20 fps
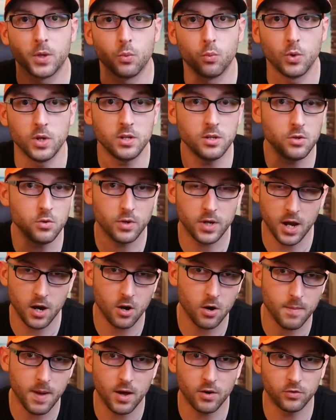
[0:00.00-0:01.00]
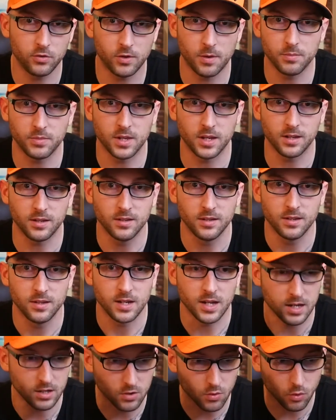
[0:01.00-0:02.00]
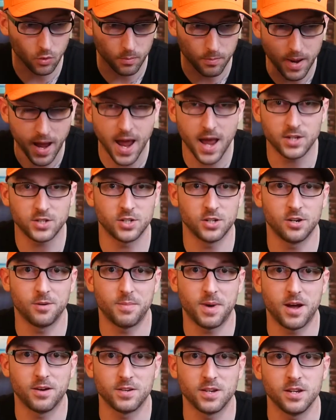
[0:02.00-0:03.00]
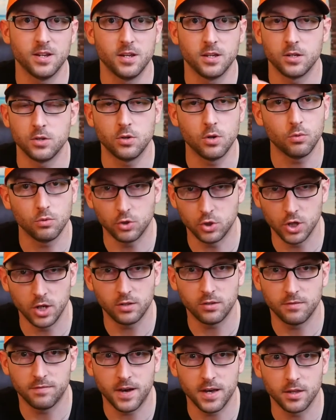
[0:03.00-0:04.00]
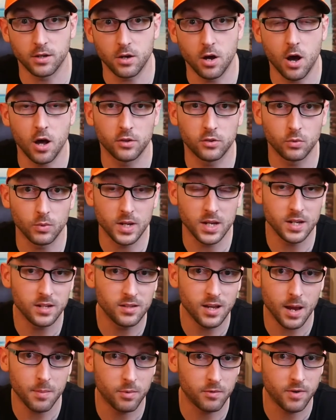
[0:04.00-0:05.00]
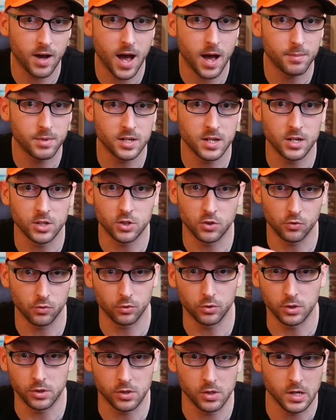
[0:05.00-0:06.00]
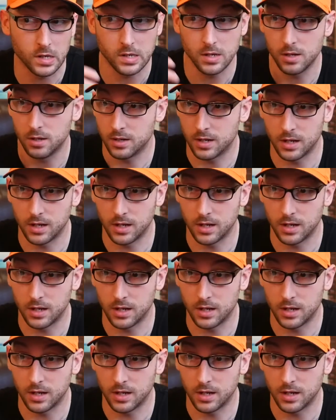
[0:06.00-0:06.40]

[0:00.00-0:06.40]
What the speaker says: When you care about something and you're passionate about it, you don't justify the cost. So any type of hobby niche is really good.